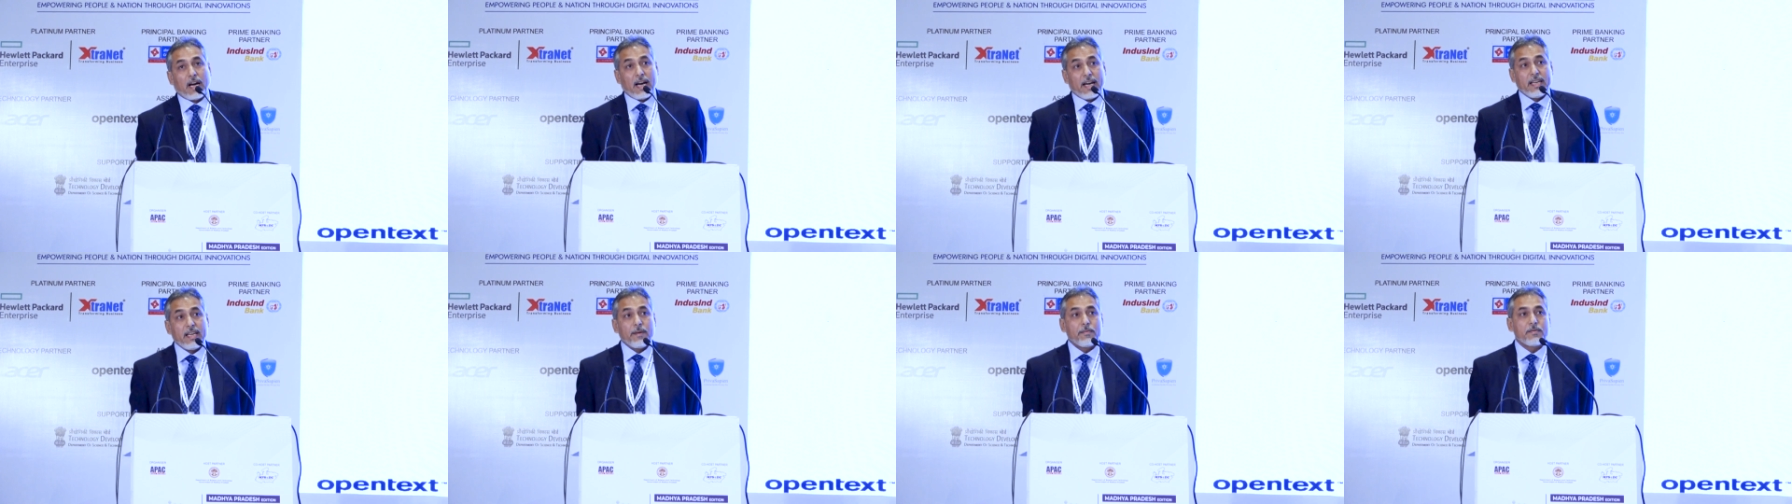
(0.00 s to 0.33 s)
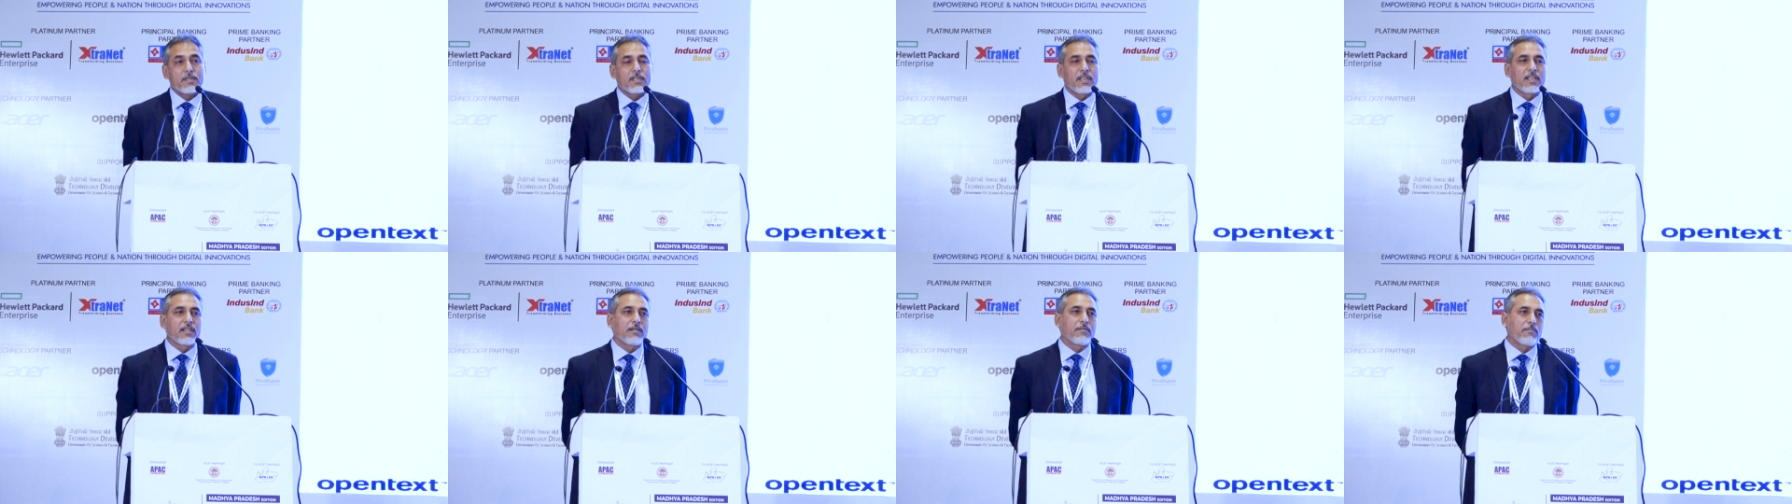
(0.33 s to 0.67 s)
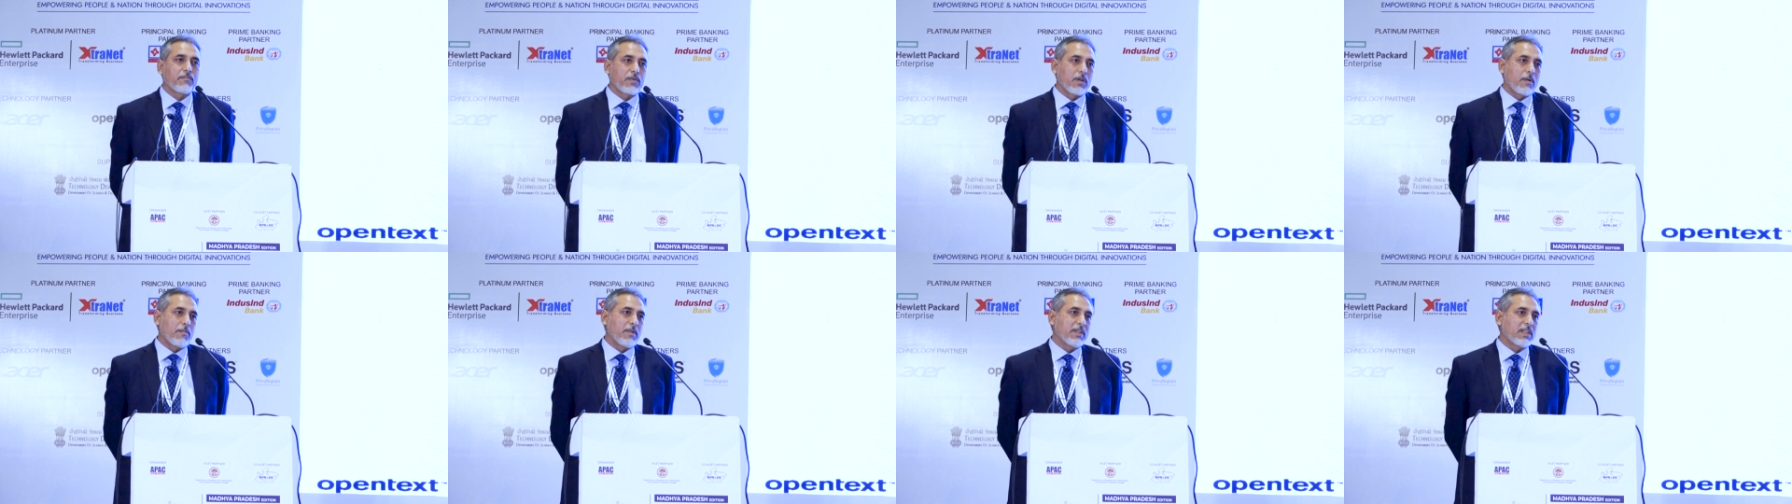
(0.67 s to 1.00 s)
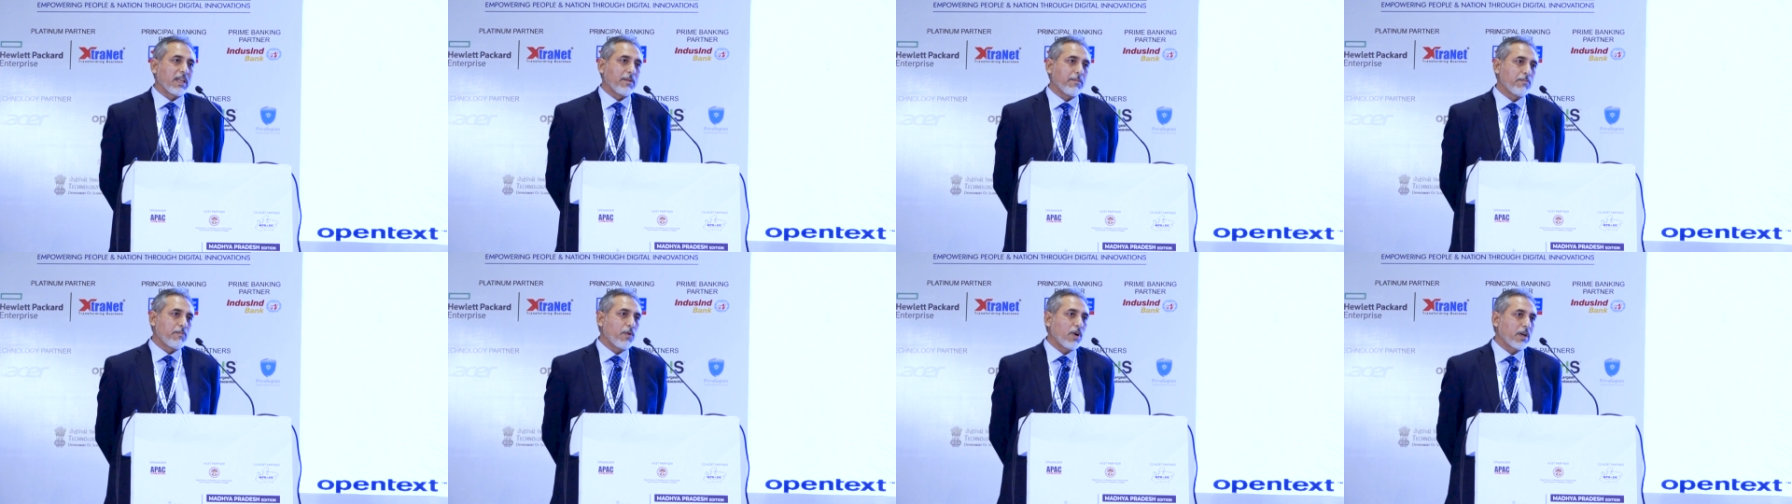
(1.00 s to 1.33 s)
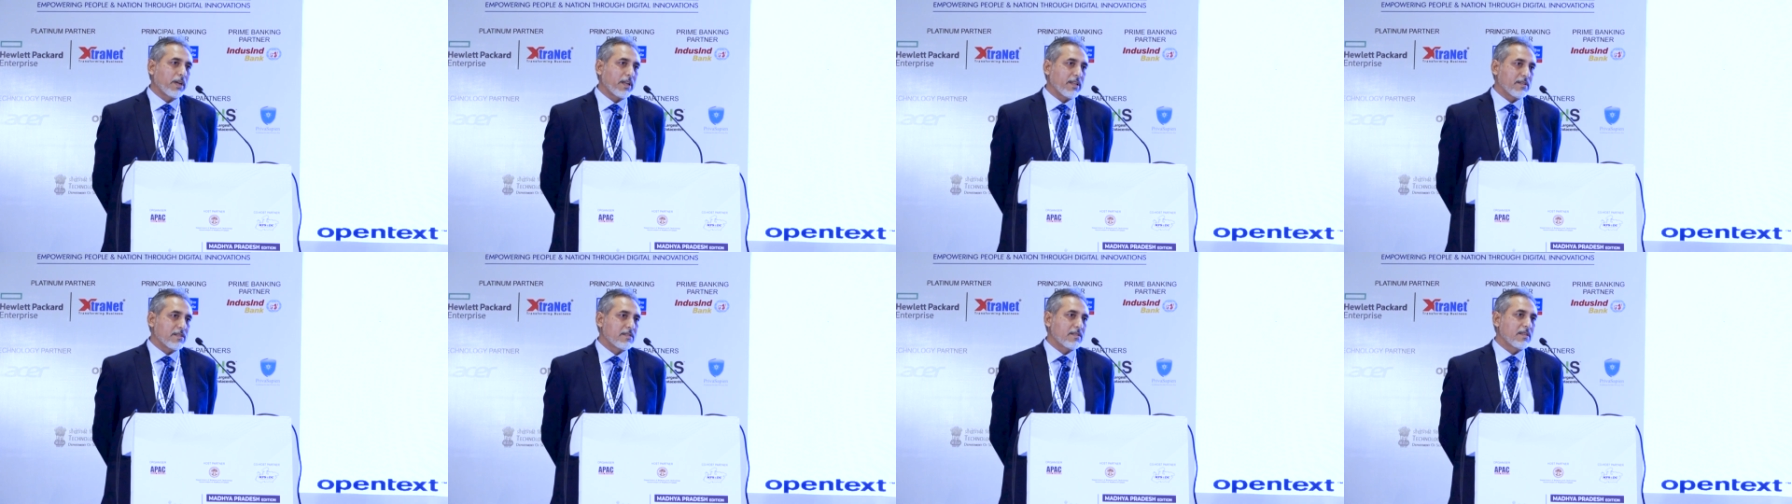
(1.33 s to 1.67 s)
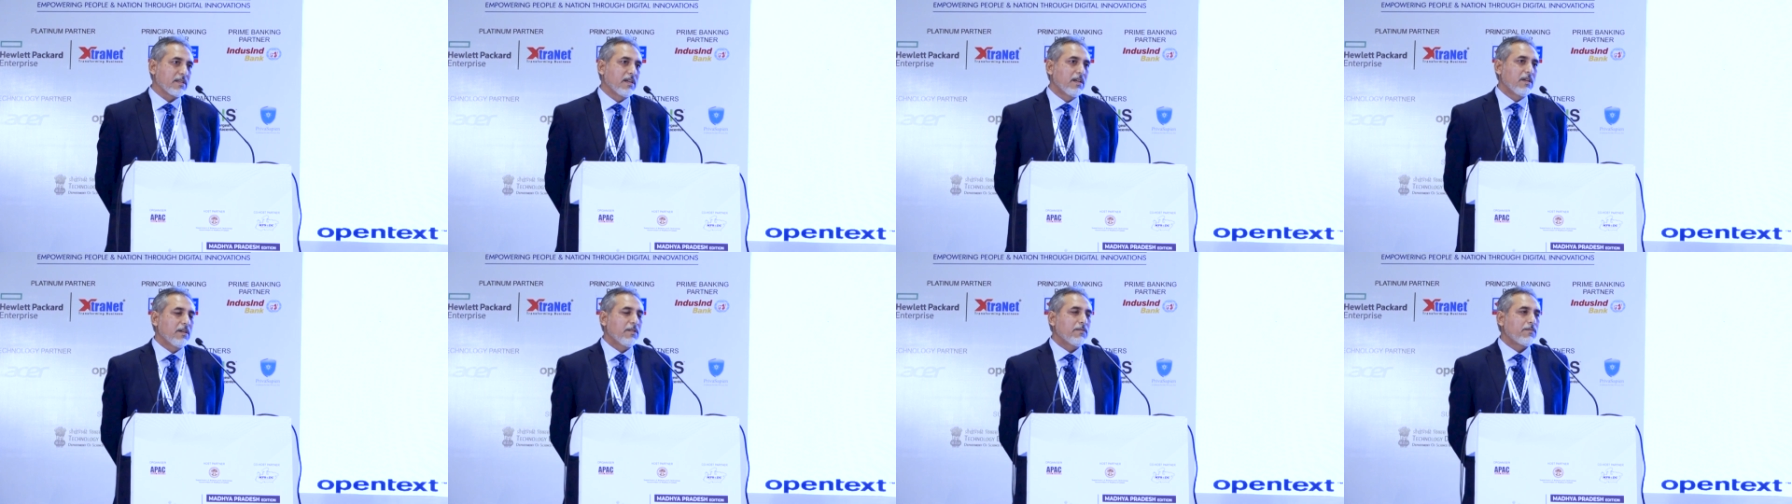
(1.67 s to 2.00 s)
I have seen probably the importance
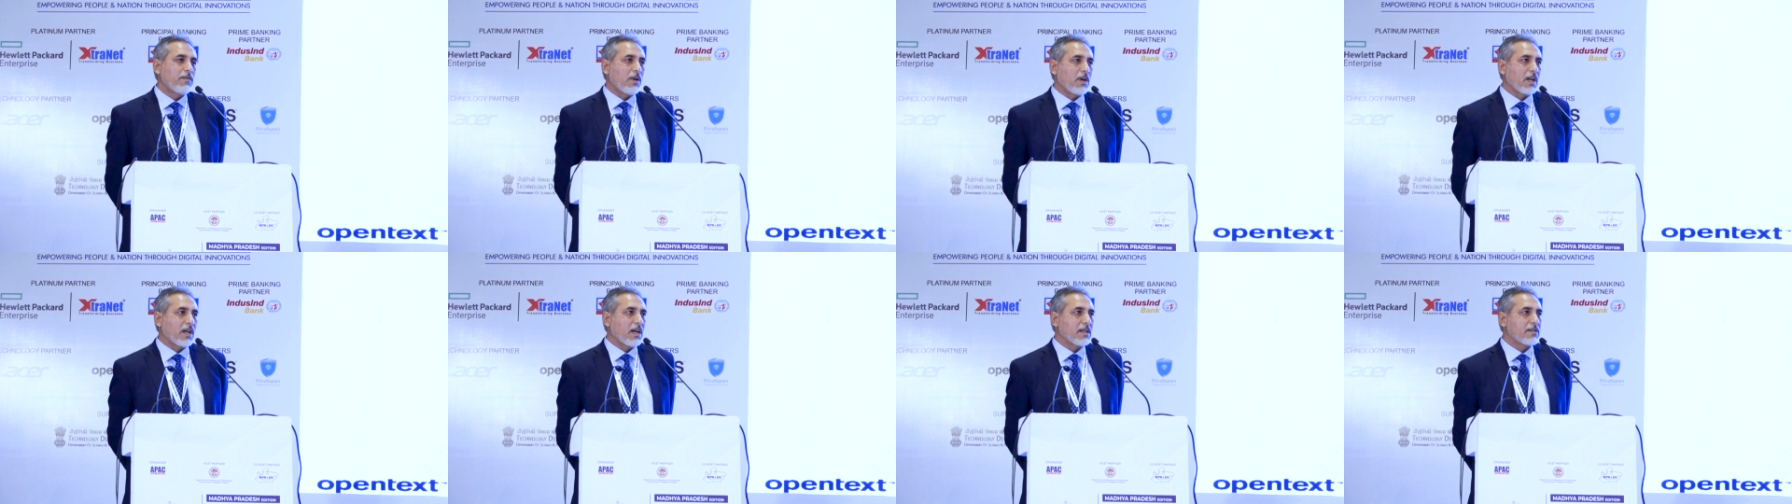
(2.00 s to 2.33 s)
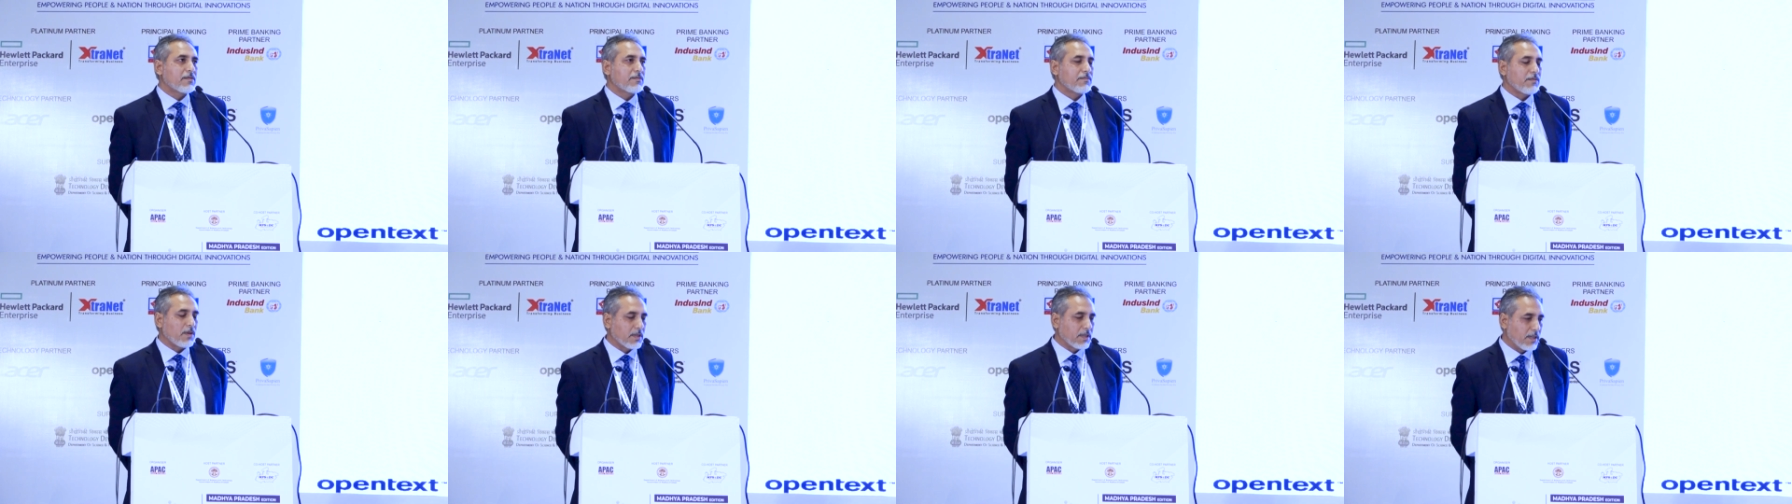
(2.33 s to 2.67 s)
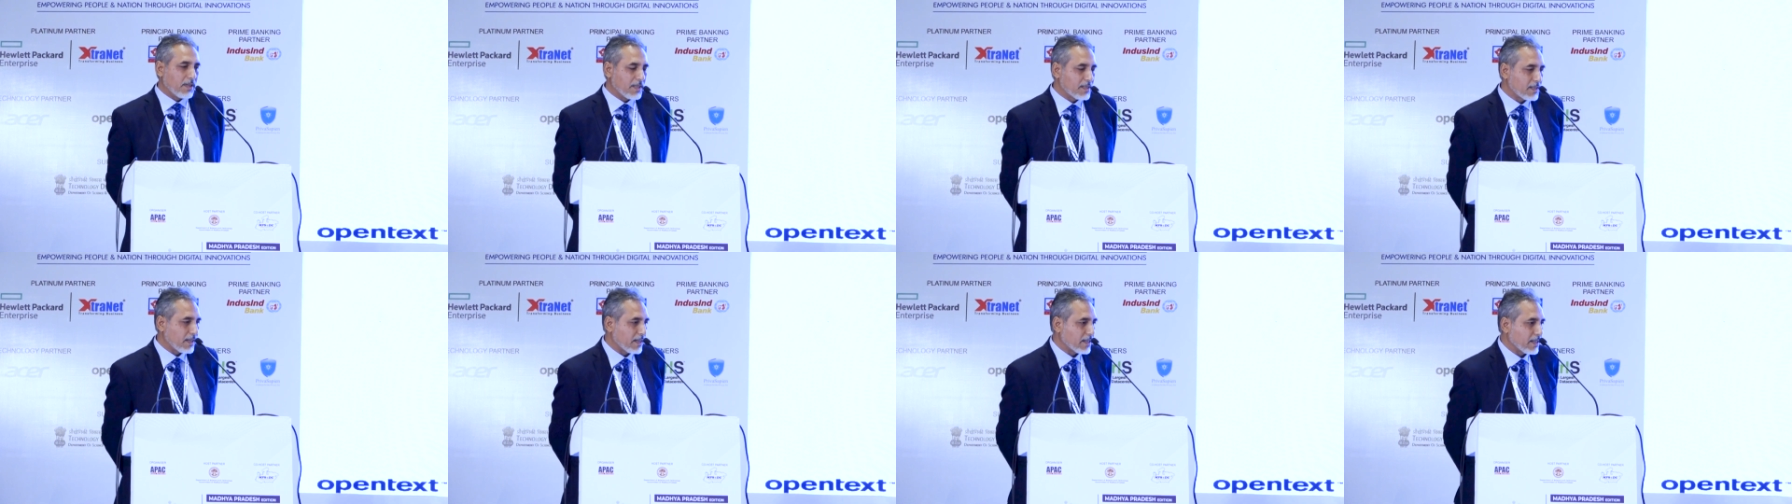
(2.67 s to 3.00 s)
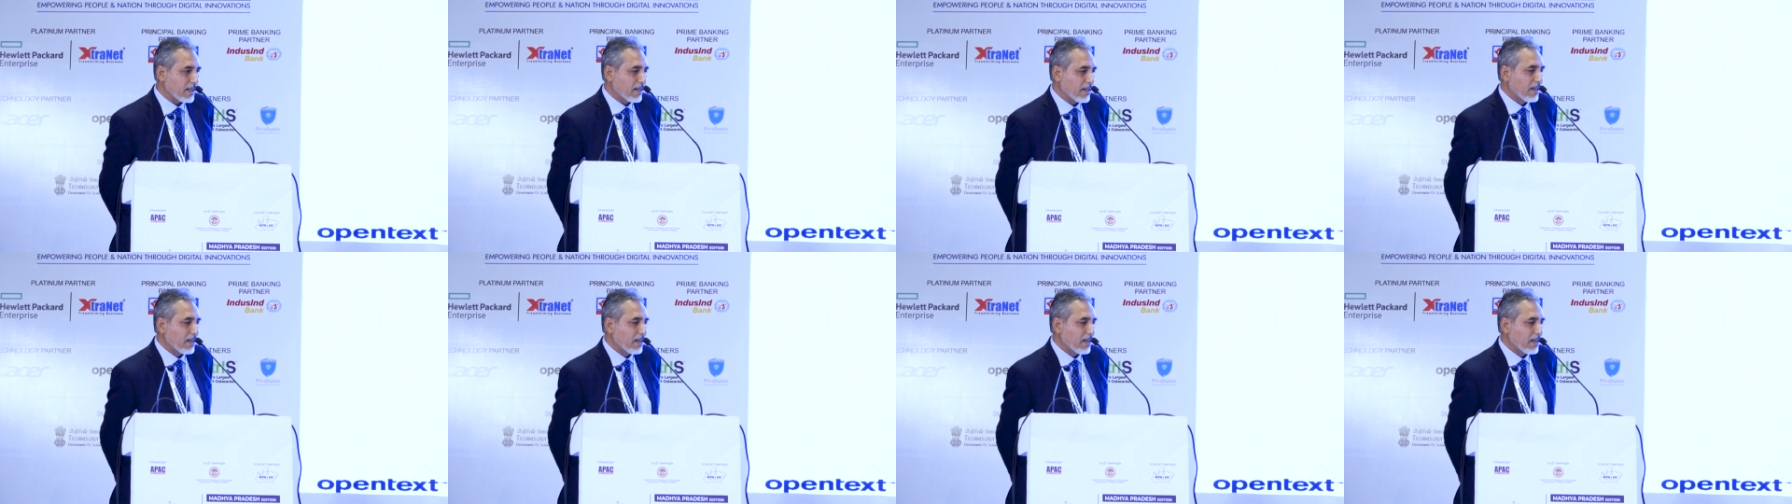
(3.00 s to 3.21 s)
for us for the discussion.